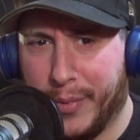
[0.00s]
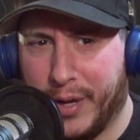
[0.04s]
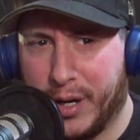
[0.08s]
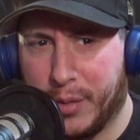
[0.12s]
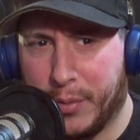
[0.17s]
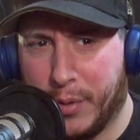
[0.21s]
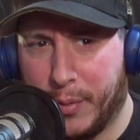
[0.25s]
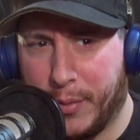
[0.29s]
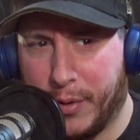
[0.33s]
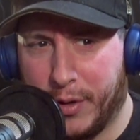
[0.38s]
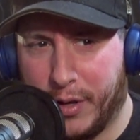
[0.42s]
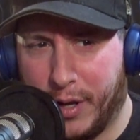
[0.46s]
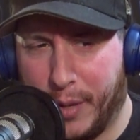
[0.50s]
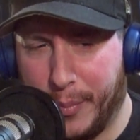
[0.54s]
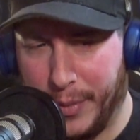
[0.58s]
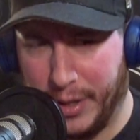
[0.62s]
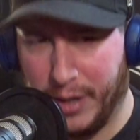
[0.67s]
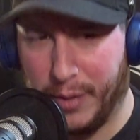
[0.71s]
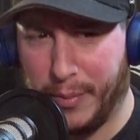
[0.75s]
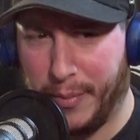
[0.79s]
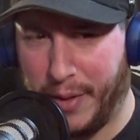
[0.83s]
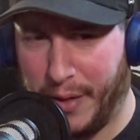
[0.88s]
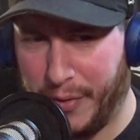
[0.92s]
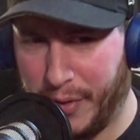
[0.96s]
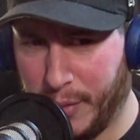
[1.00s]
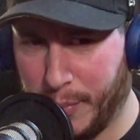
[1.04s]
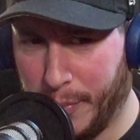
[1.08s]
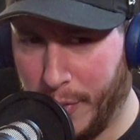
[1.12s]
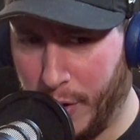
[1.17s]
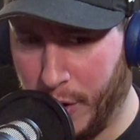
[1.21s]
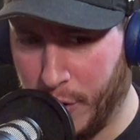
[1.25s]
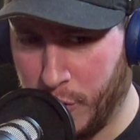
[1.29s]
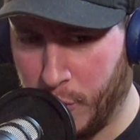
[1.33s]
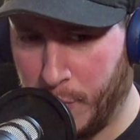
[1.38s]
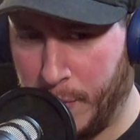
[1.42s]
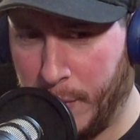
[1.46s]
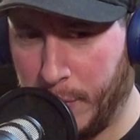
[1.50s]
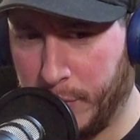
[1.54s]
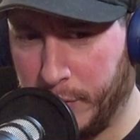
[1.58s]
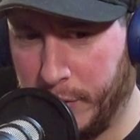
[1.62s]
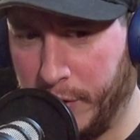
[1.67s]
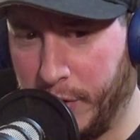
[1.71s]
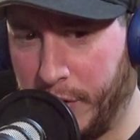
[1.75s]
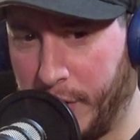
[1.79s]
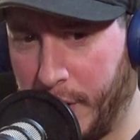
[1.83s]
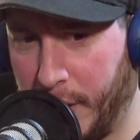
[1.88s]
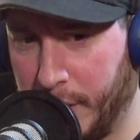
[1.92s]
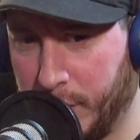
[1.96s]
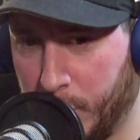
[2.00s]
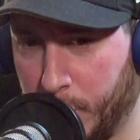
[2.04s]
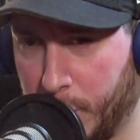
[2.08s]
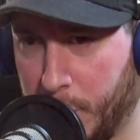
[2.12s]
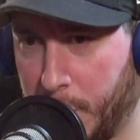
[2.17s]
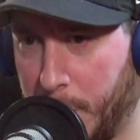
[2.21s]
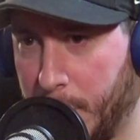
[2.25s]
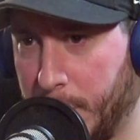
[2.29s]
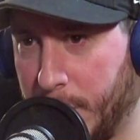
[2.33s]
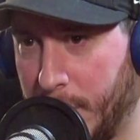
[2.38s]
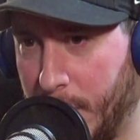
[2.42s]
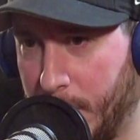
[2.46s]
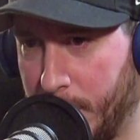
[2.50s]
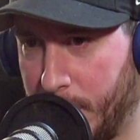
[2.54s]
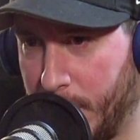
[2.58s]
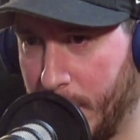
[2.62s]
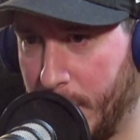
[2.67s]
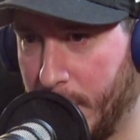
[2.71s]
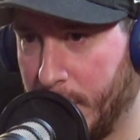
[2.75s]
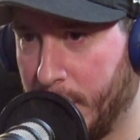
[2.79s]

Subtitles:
Minimum. I think 100 people inside, 200 people outside.